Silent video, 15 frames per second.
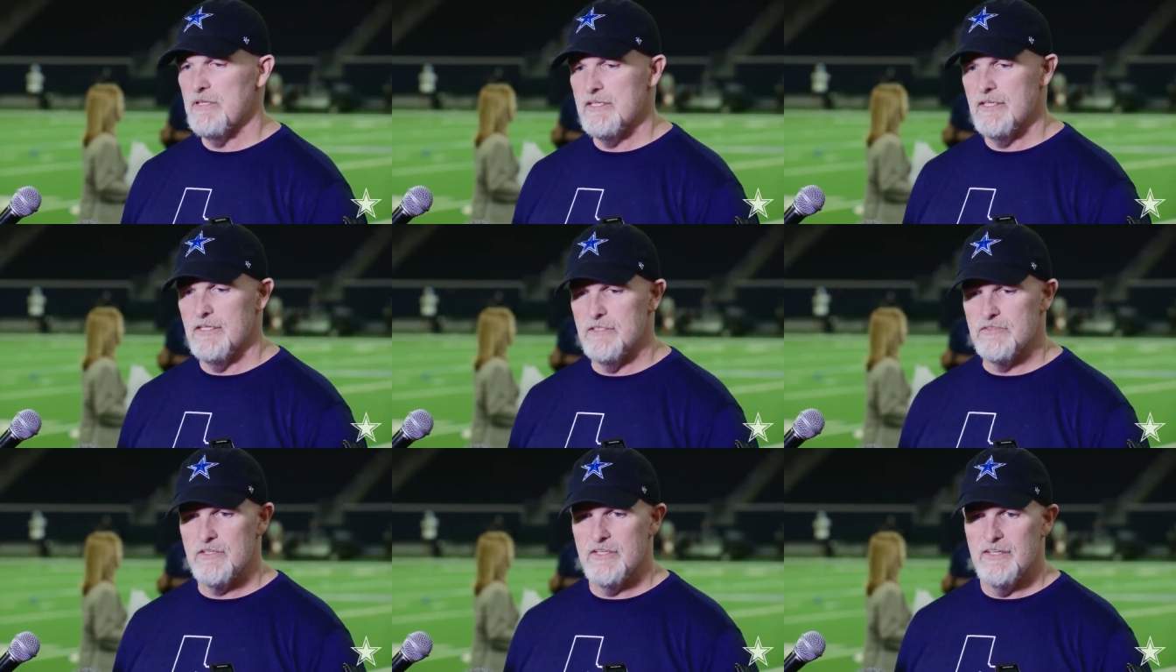
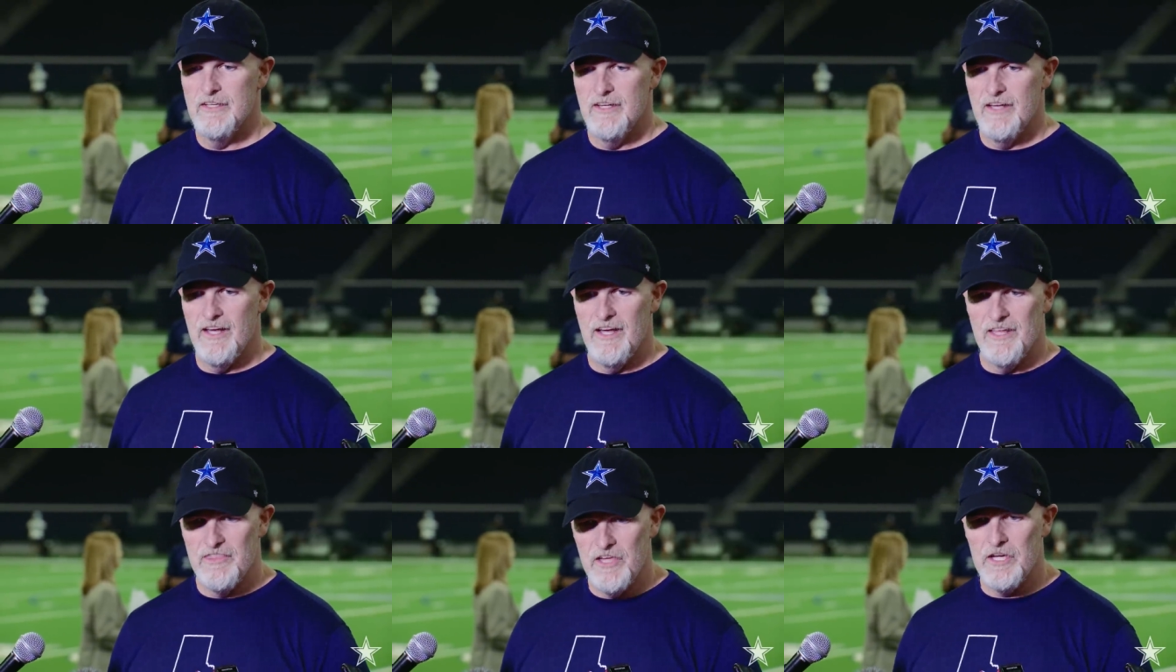because
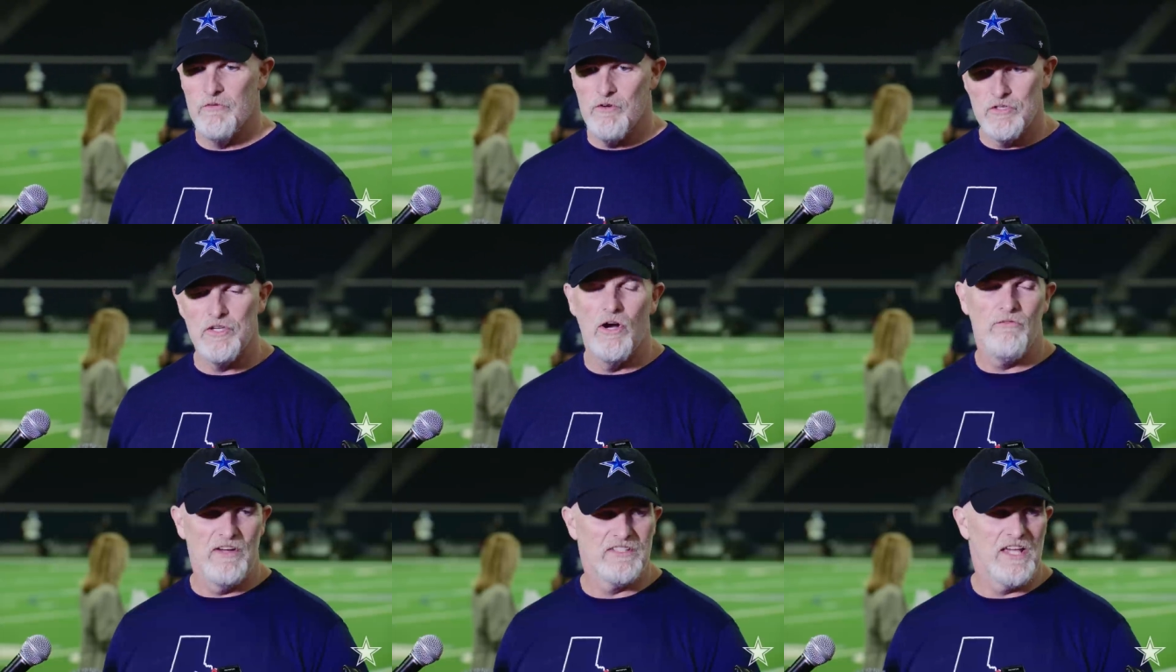think of
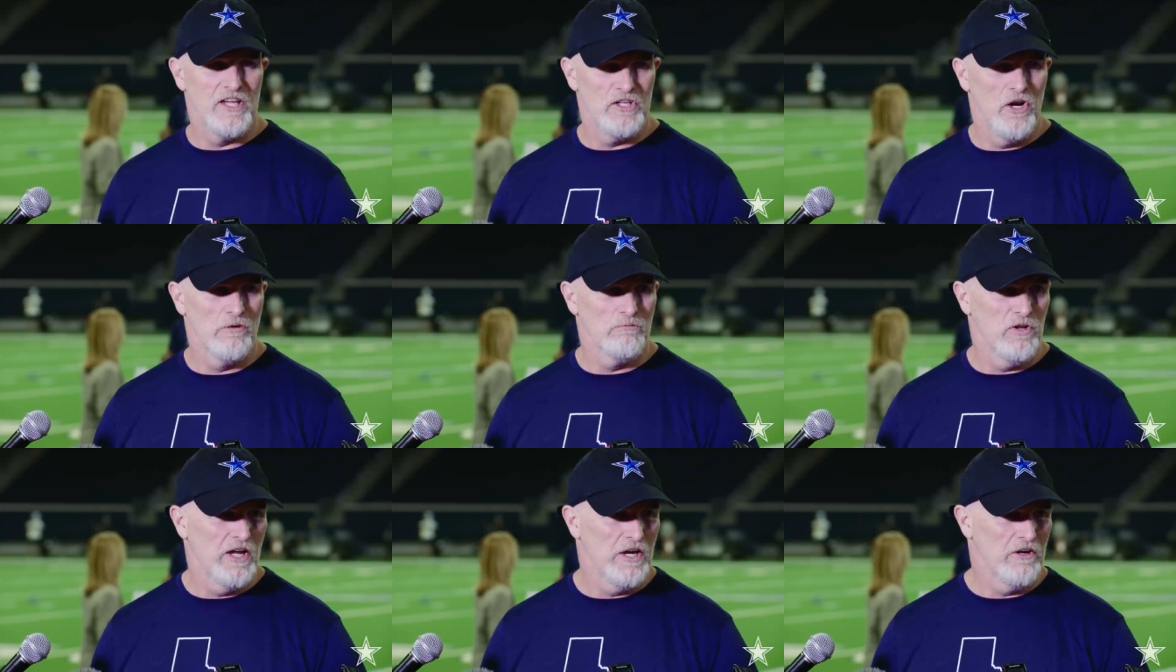yourself as that young
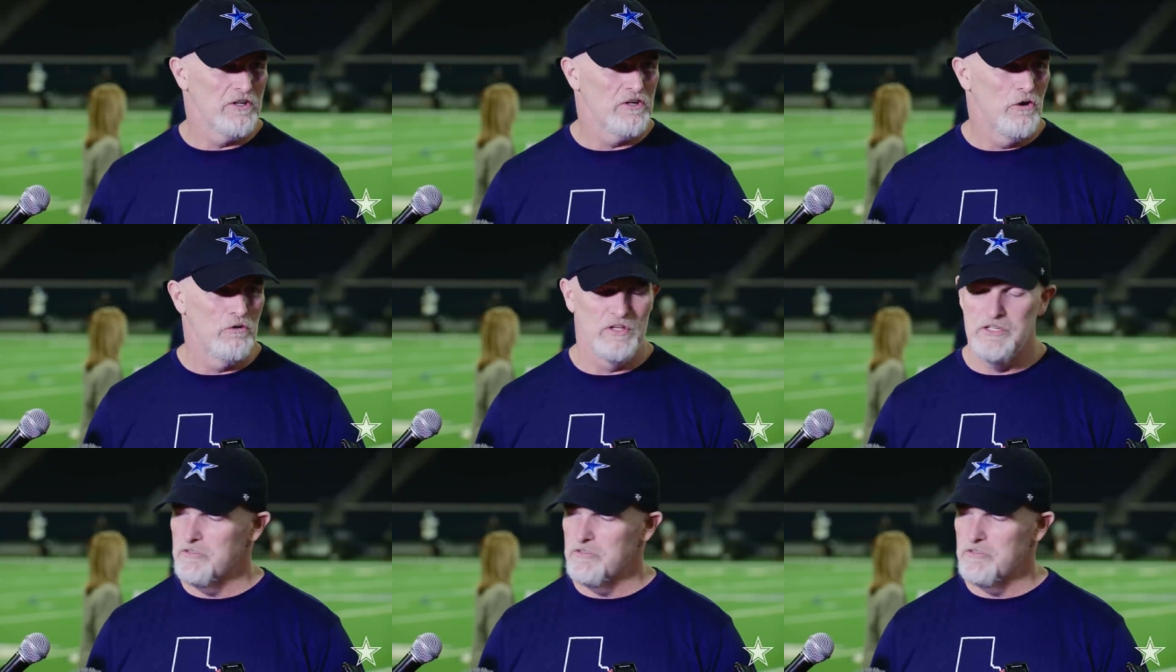player, knowing that